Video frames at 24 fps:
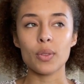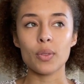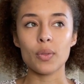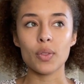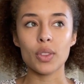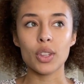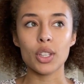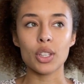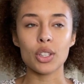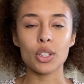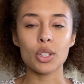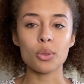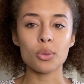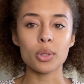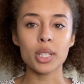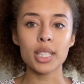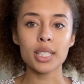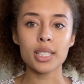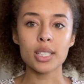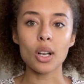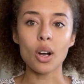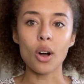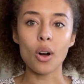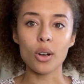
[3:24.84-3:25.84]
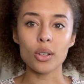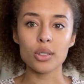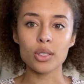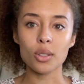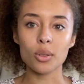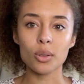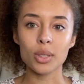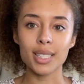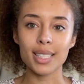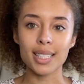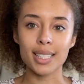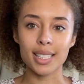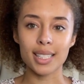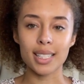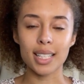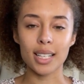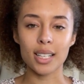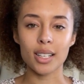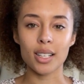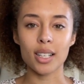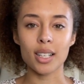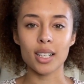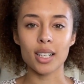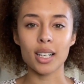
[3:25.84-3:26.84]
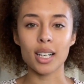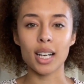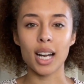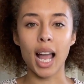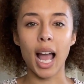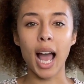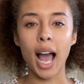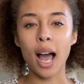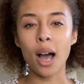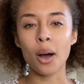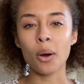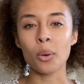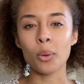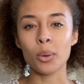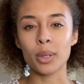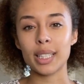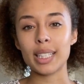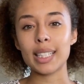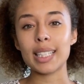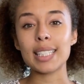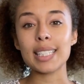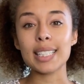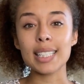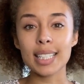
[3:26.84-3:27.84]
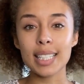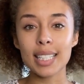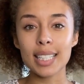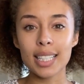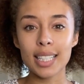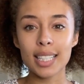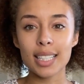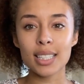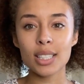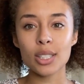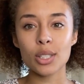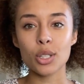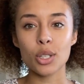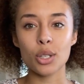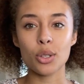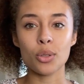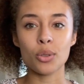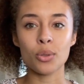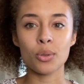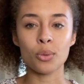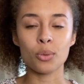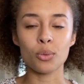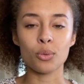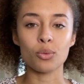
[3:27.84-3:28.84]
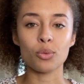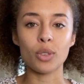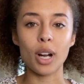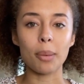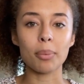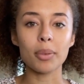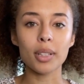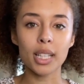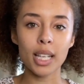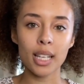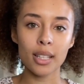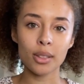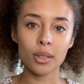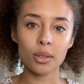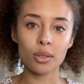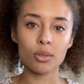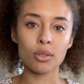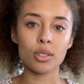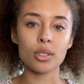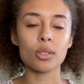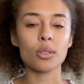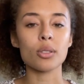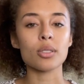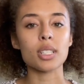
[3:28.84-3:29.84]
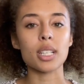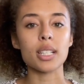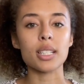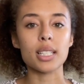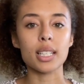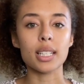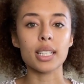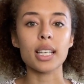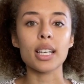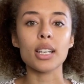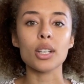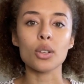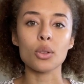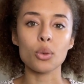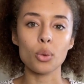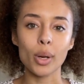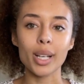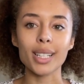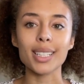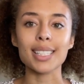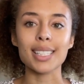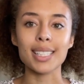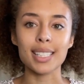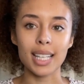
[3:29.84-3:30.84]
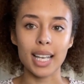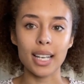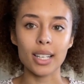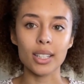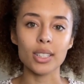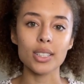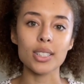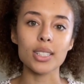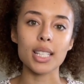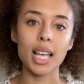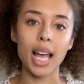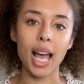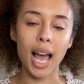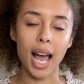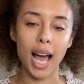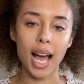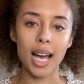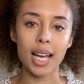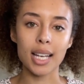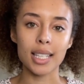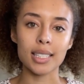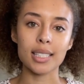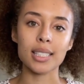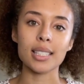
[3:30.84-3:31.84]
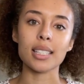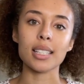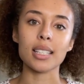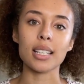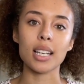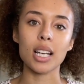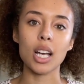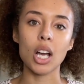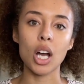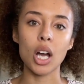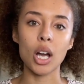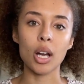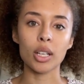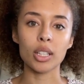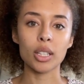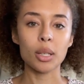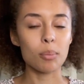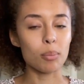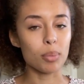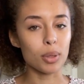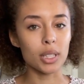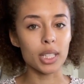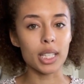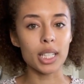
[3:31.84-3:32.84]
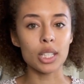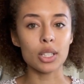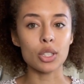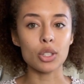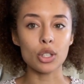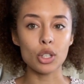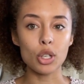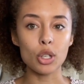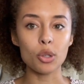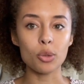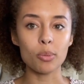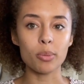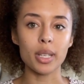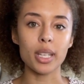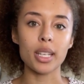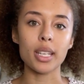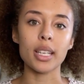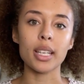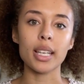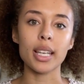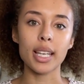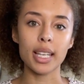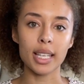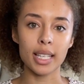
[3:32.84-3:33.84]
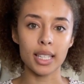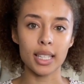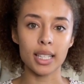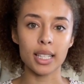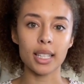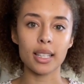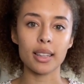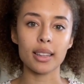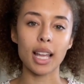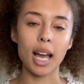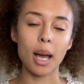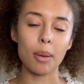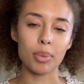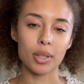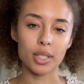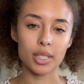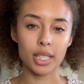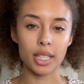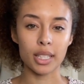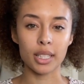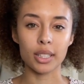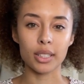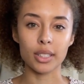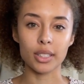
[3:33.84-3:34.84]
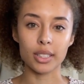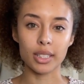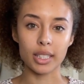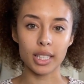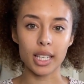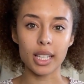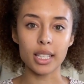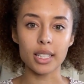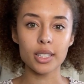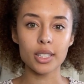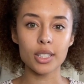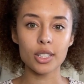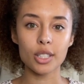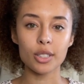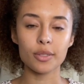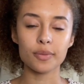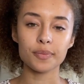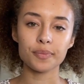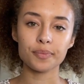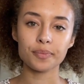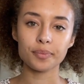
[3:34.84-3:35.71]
you need to also consider how easy it is to replicate those results and to get quick sales as a complete newbie in that particular niche.